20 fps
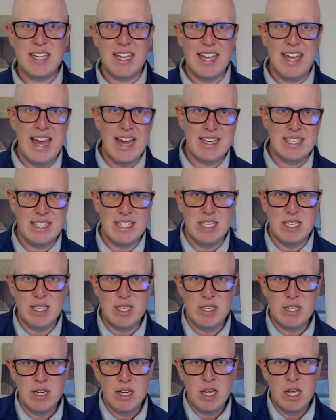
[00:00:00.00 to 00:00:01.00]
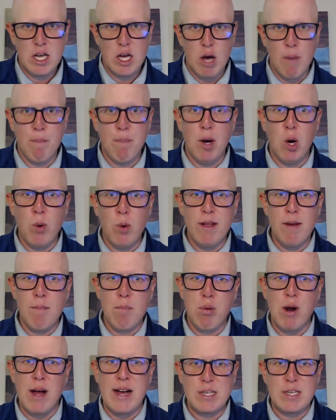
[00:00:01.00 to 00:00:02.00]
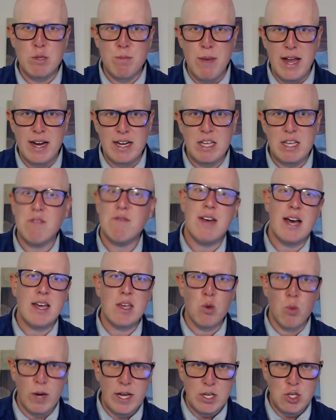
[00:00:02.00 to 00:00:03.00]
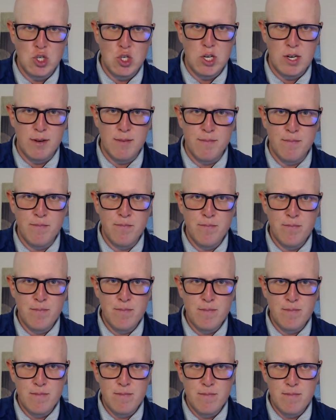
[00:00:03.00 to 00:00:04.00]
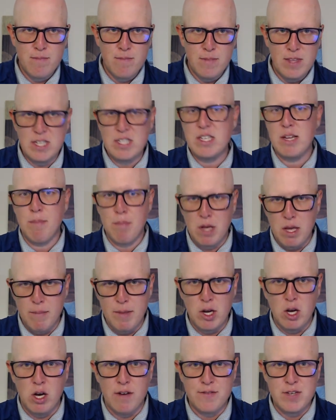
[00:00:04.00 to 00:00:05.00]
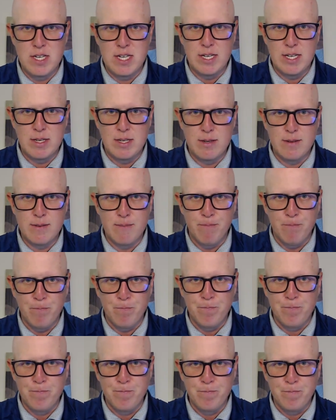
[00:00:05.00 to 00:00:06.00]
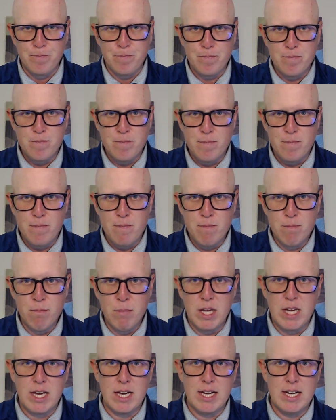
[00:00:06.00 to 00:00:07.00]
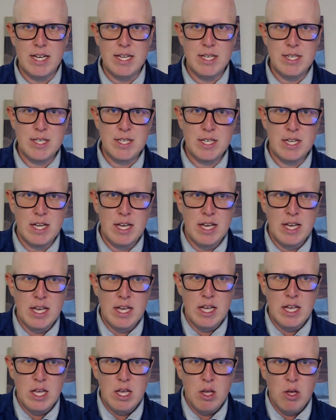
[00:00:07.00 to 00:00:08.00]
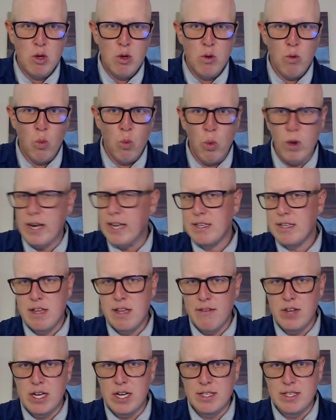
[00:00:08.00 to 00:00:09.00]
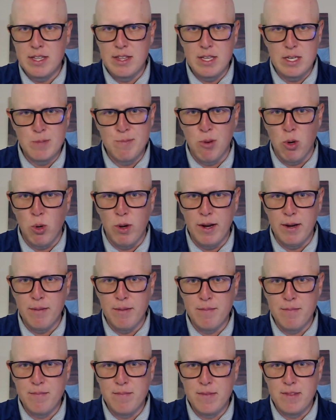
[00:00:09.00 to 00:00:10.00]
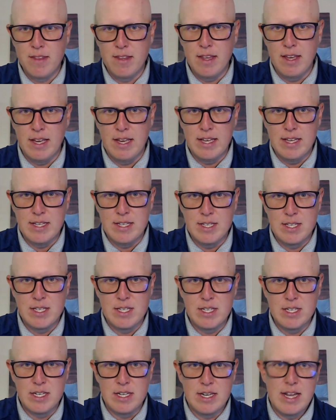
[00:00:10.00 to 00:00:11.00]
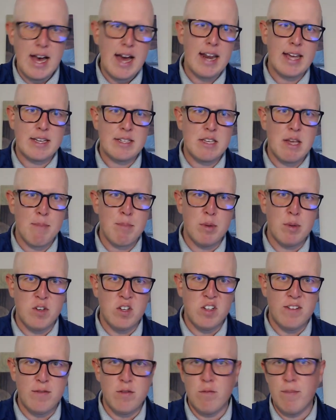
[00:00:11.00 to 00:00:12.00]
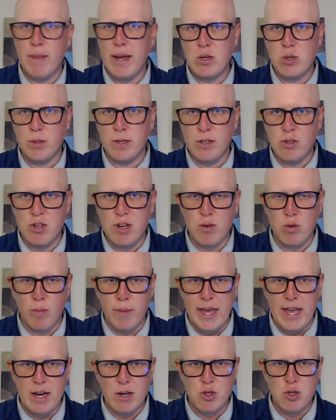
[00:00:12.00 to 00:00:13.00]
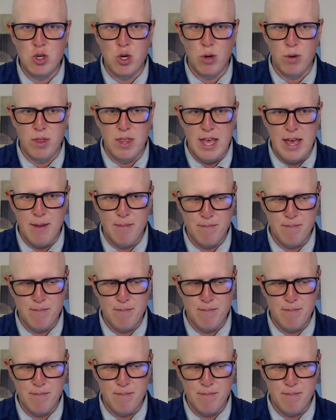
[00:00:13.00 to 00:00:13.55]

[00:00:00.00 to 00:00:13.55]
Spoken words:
Getz's opponent prospect evaluation this upcoming offseason, because what he's given us at this point is not acceptable of a major league general manager that